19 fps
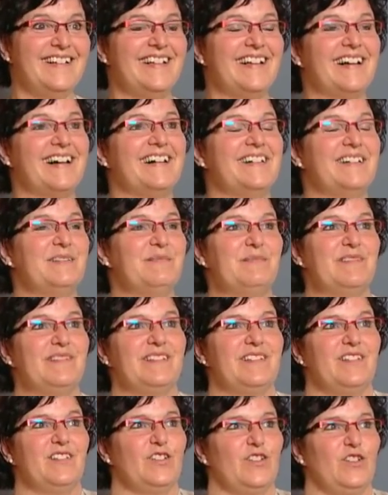
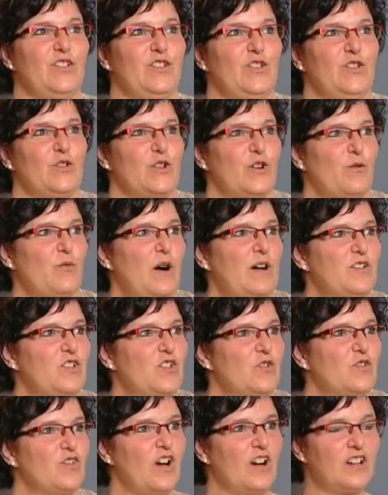You don't want
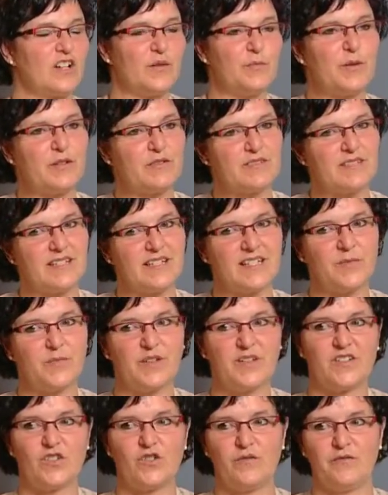to talk about this
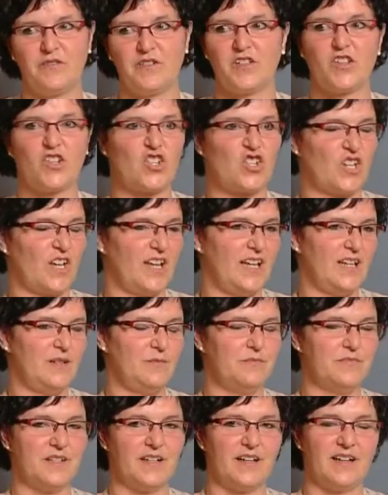because you feel
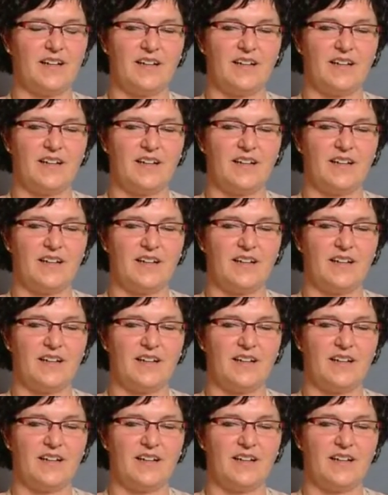ashamed.